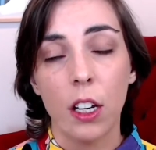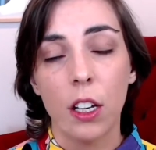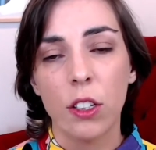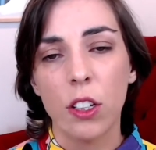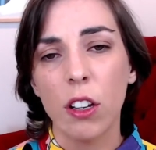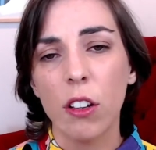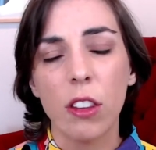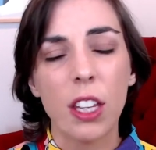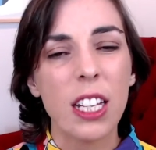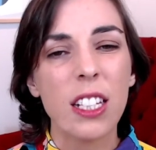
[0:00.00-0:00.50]

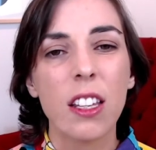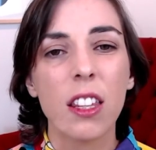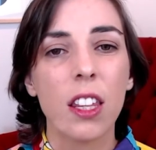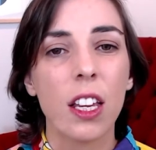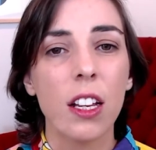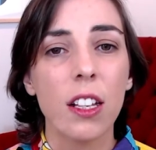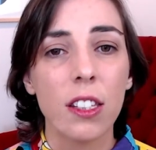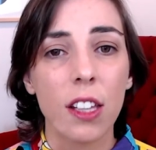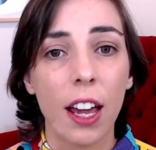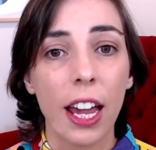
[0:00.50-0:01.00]
So these are
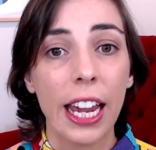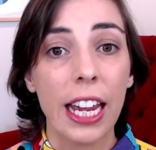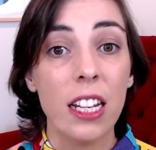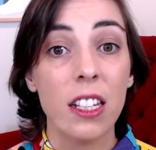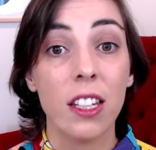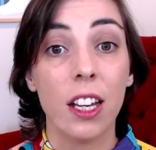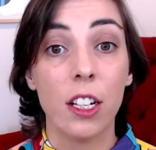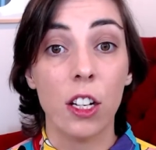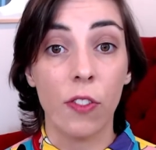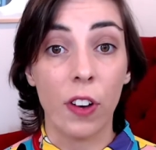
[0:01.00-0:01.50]
things like
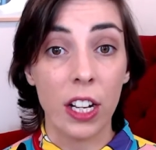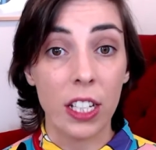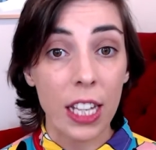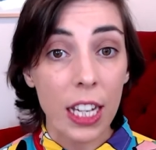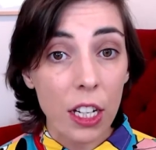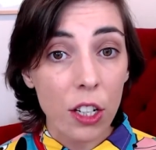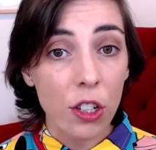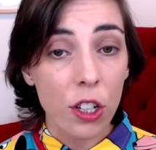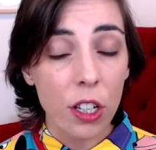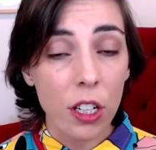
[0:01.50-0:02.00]

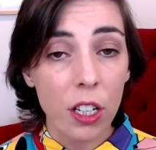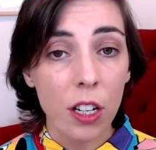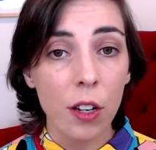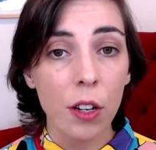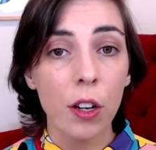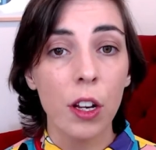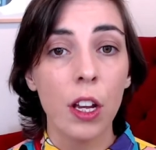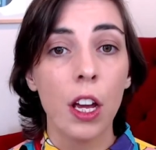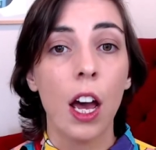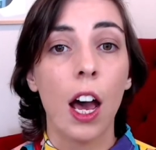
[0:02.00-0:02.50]

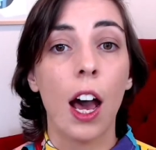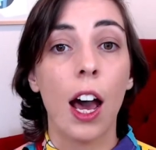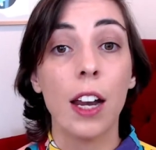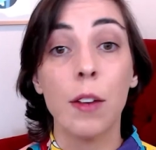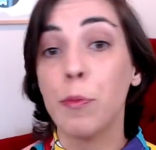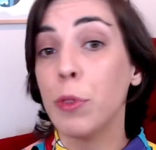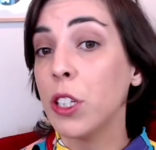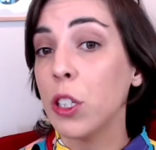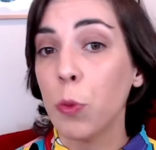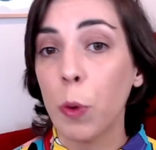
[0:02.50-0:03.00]
incentivization
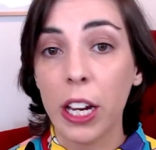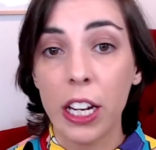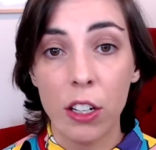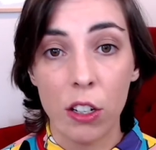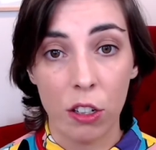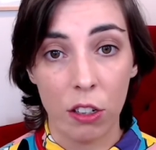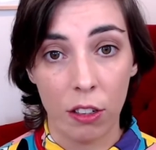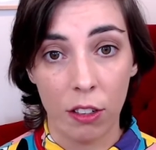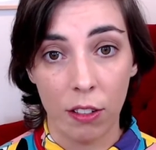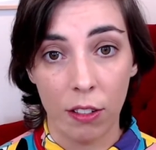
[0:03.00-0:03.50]
and
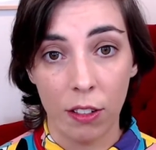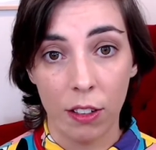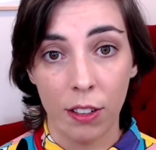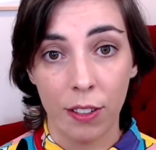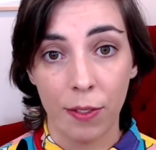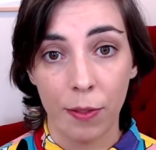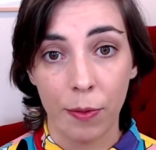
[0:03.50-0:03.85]
persuasion.